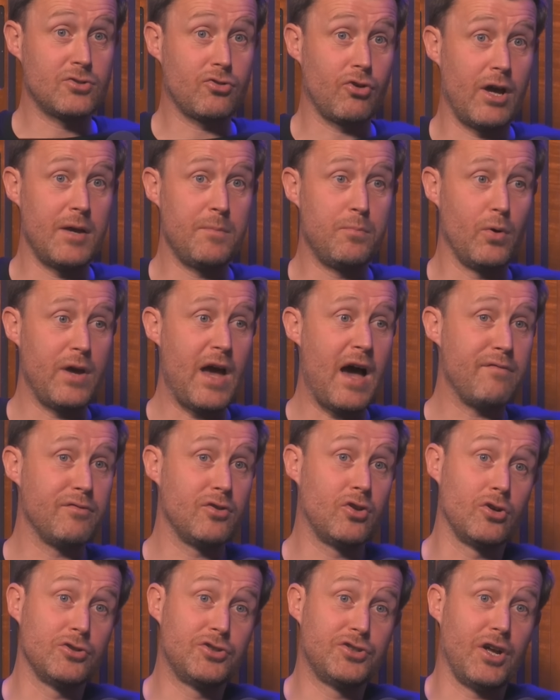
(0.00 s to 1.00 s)
gripe. We haven't
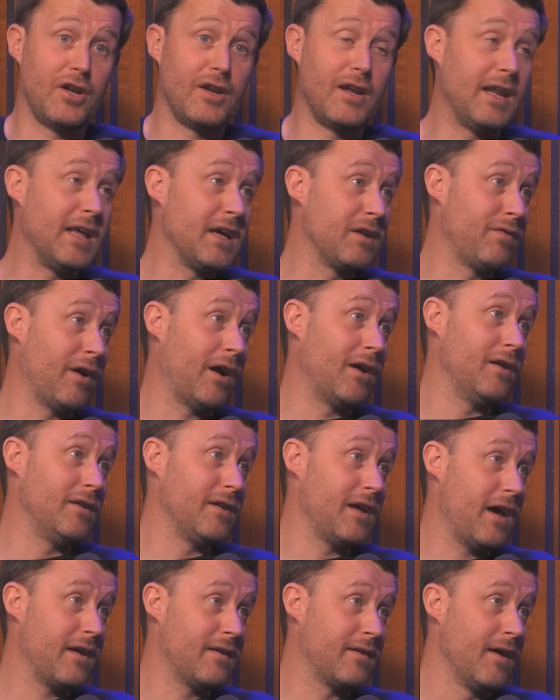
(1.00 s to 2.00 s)
touched on the League of Ireland
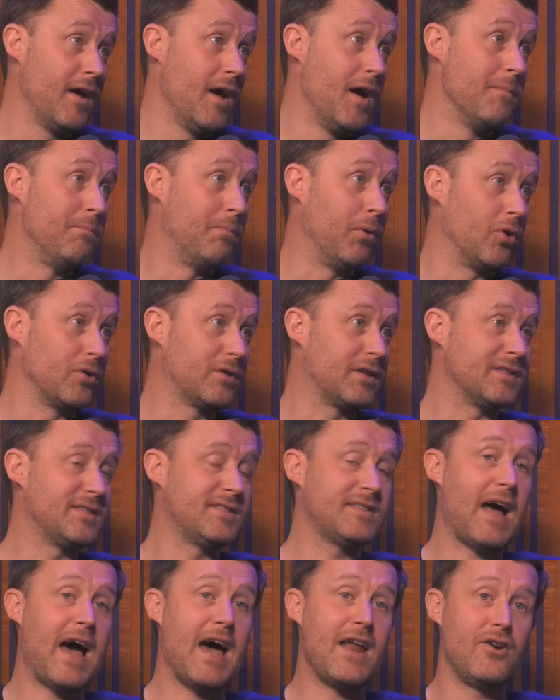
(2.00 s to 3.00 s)
yet. But the
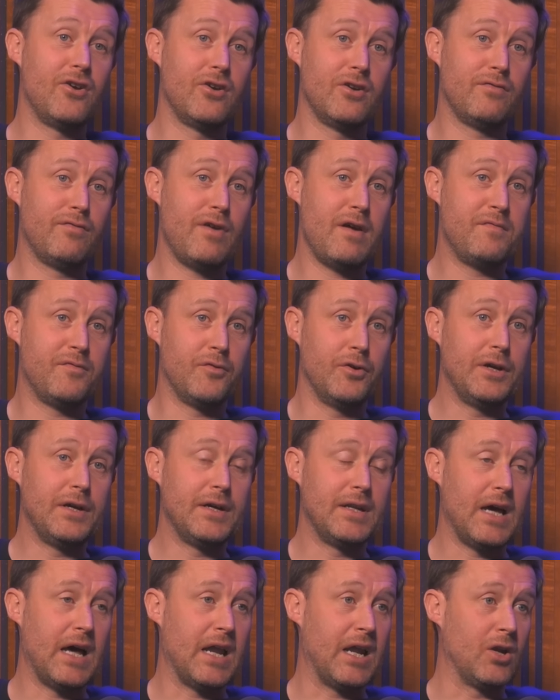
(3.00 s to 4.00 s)
standard of
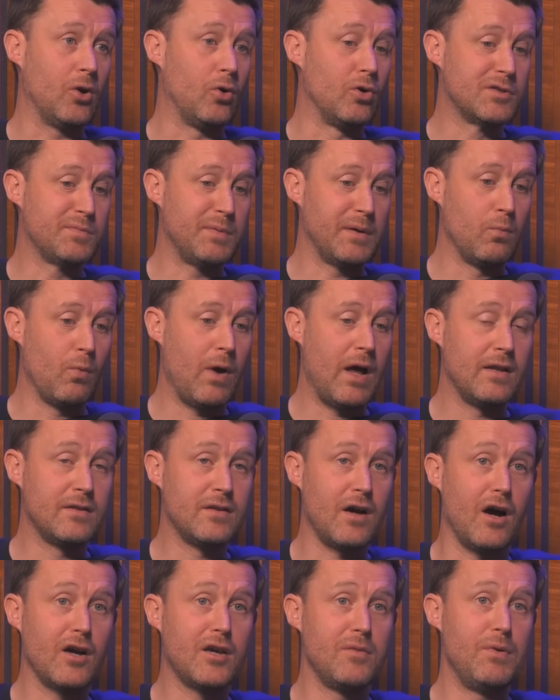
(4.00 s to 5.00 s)
refereeing, and I know it's been well
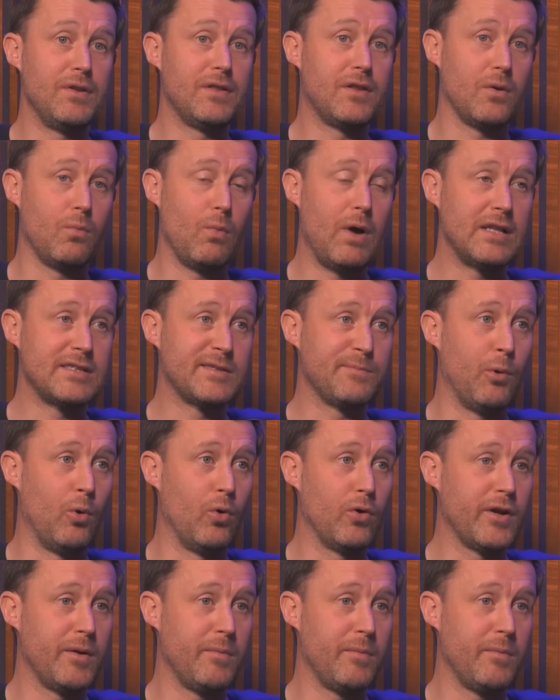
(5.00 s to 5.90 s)
documented and well spoken